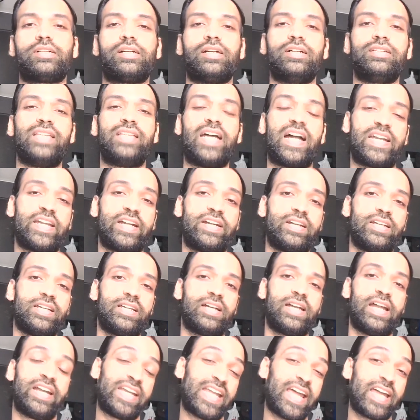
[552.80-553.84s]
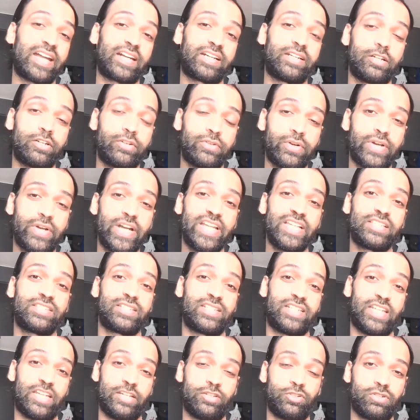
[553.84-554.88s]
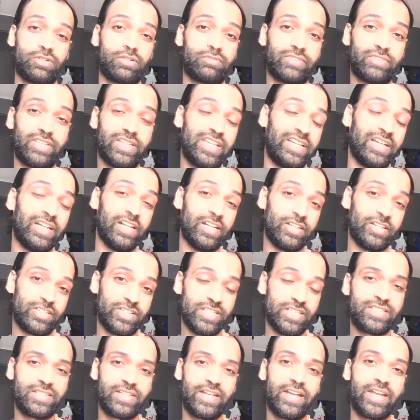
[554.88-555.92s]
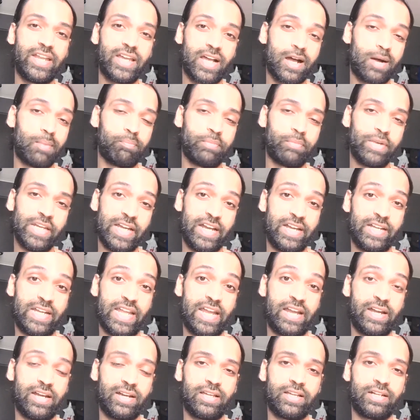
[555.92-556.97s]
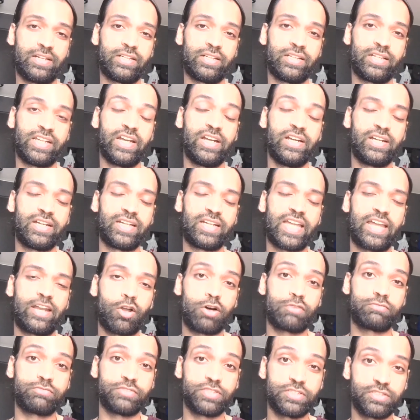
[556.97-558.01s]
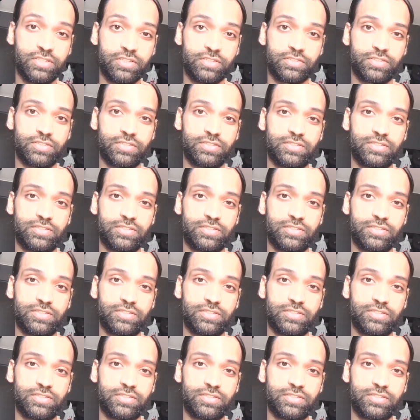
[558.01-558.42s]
that had attacked the trading station of the English East India Company and killed 10 officers.